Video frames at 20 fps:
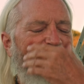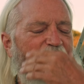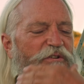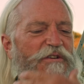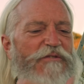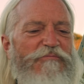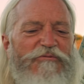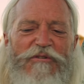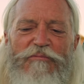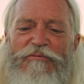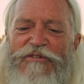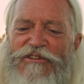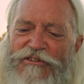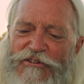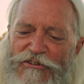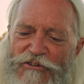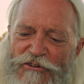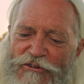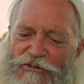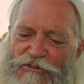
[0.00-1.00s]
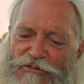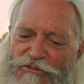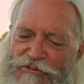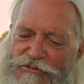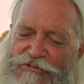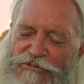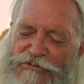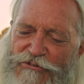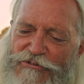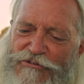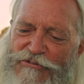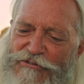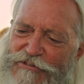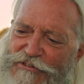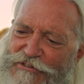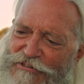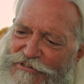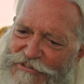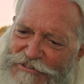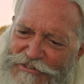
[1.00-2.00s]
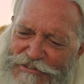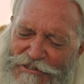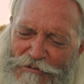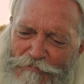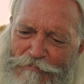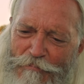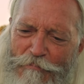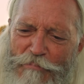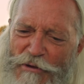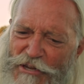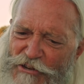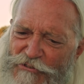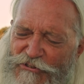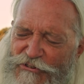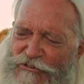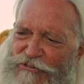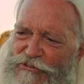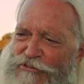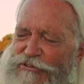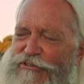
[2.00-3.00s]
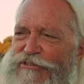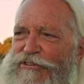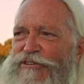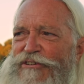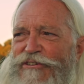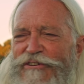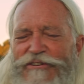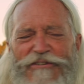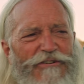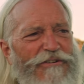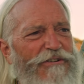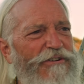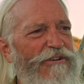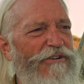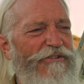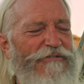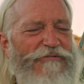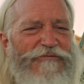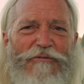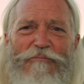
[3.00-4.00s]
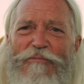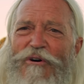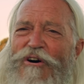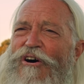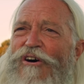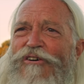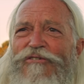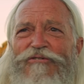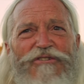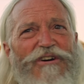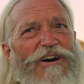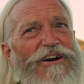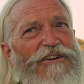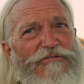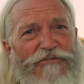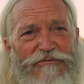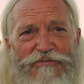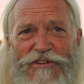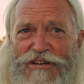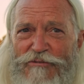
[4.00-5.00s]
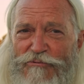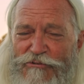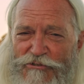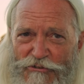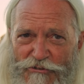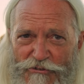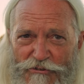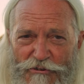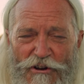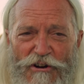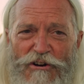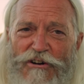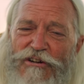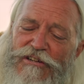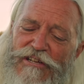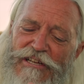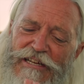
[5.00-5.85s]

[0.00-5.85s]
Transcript: seems to be little, little bits uh, from all kinds of languages. Uh,